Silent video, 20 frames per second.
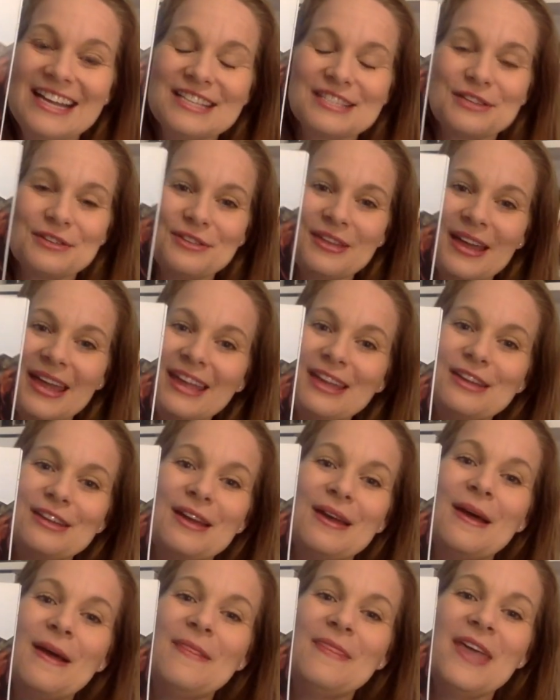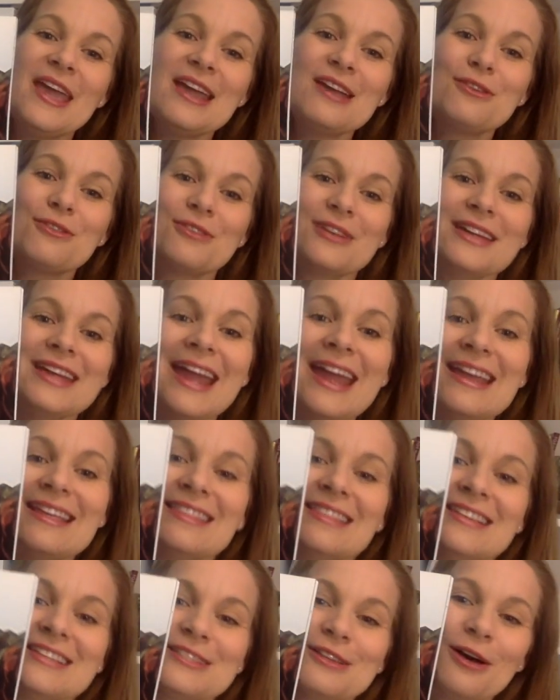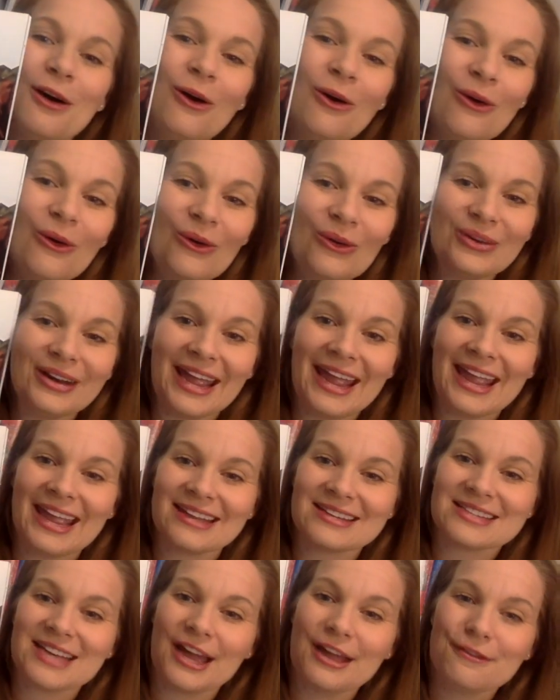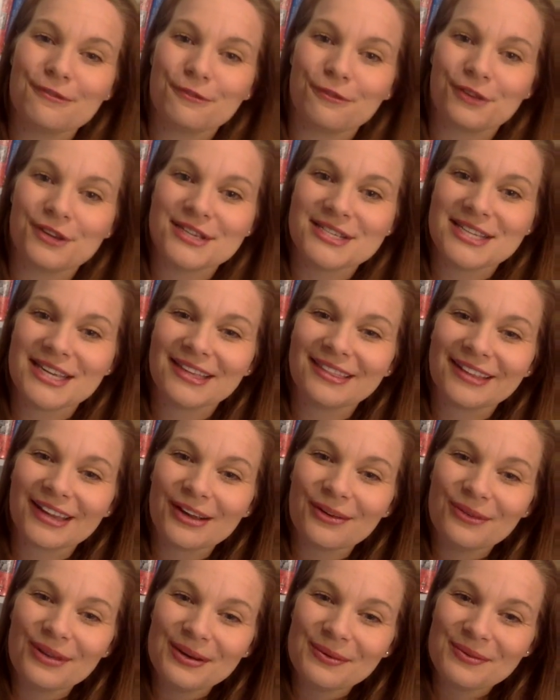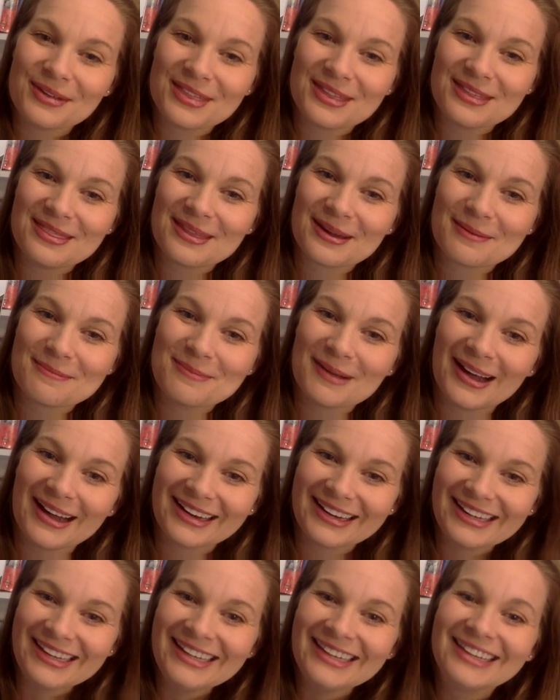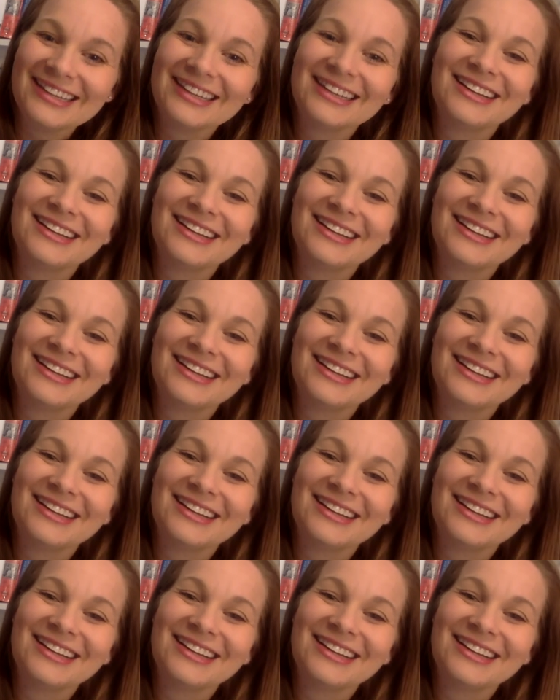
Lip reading: So they create this own anti-freezing liquid within their body